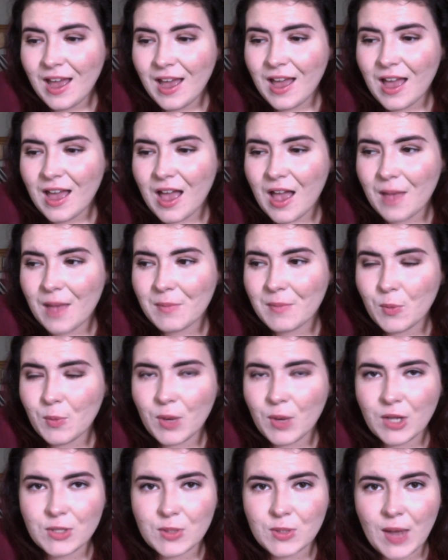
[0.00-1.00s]
And we
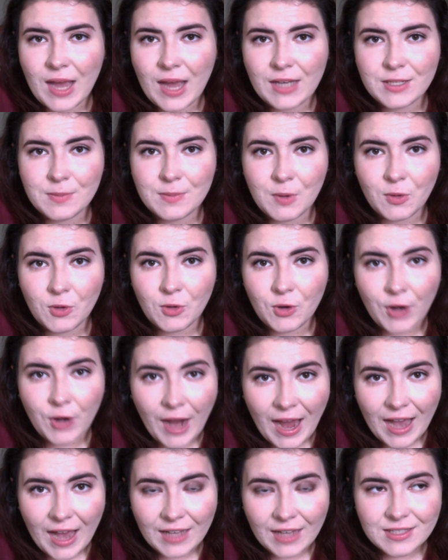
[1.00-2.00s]
also had to mow the
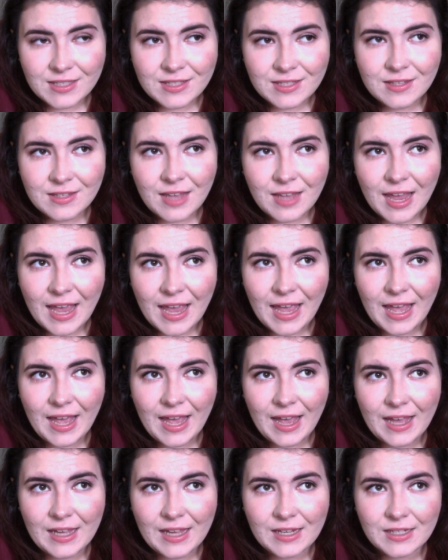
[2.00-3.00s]
grass
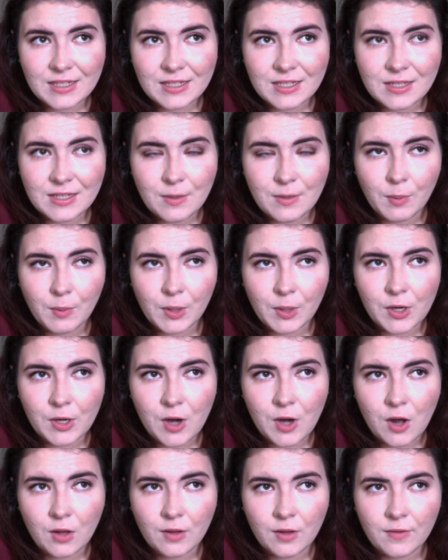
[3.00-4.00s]
and burn
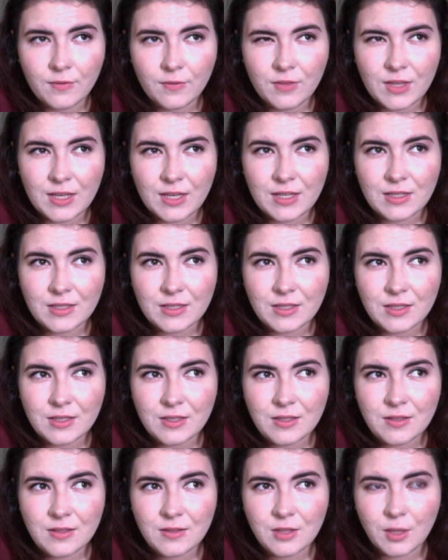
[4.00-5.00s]
all of the
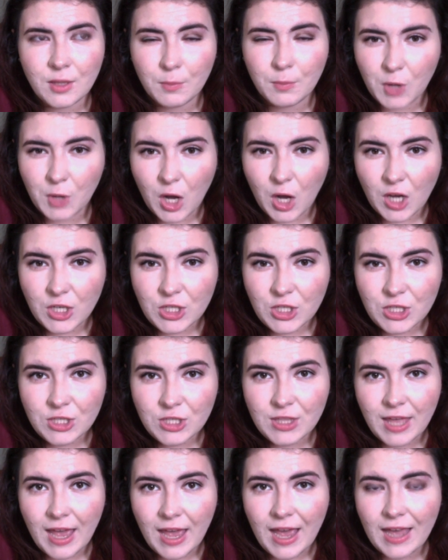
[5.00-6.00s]
brush
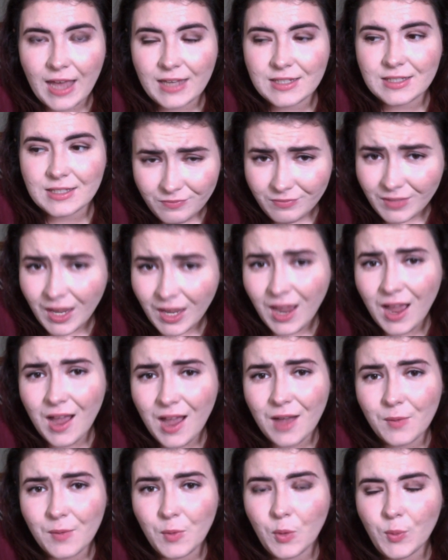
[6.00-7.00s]
that
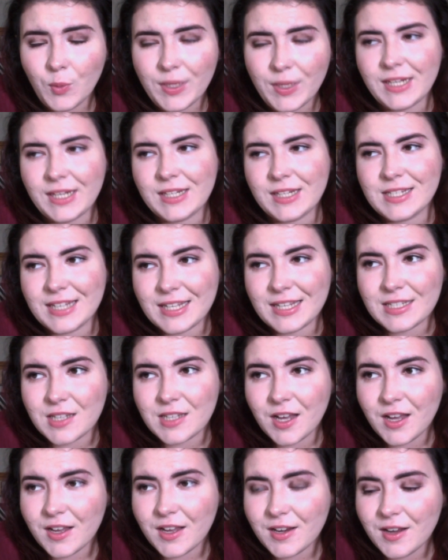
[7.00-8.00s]
we needed to get
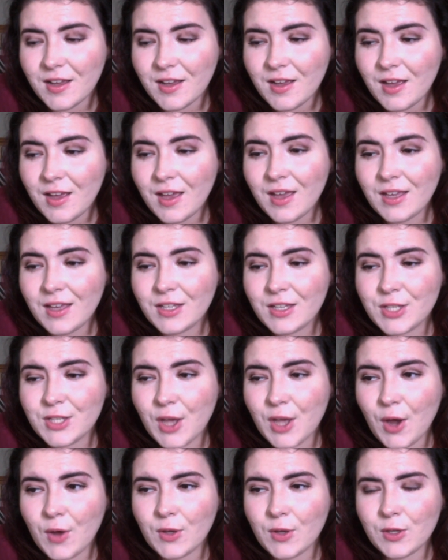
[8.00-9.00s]
done.
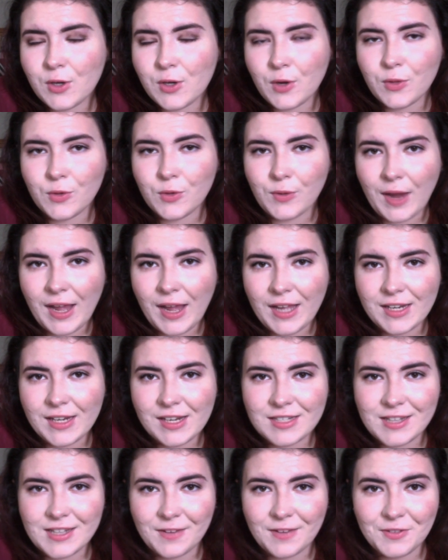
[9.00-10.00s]
So, you know, the rain
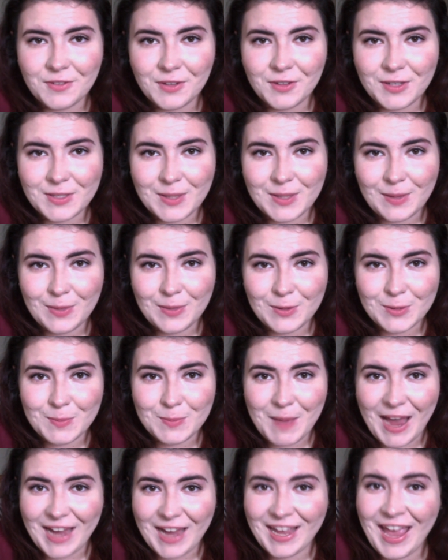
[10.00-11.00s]
definitely set those
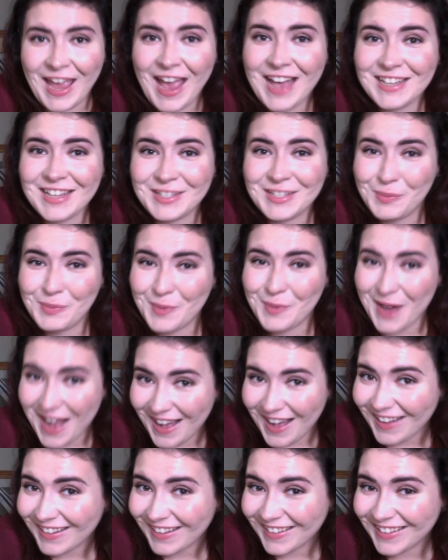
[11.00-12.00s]
back as
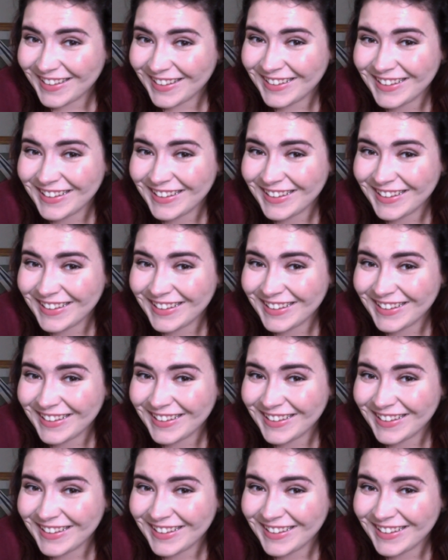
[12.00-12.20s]
well.